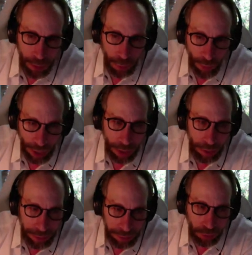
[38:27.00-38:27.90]

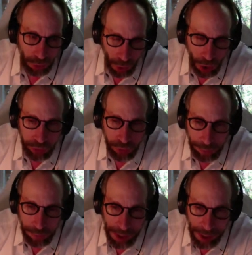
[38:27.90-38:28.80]
Well, it took a long
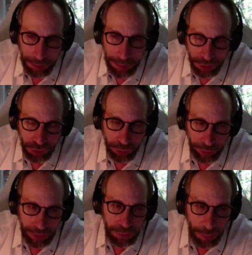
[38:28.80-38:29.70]
time to be able to measure
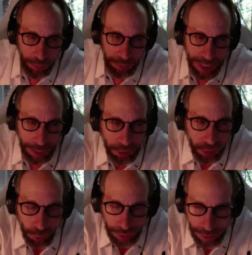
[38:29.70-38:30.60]
things, but we've been able to
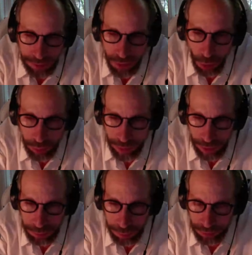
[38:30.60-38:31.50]
do it. Let's go to the
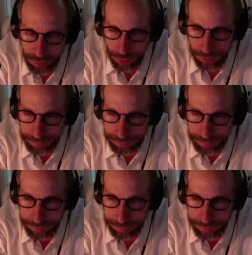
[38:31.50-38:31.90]
next picture.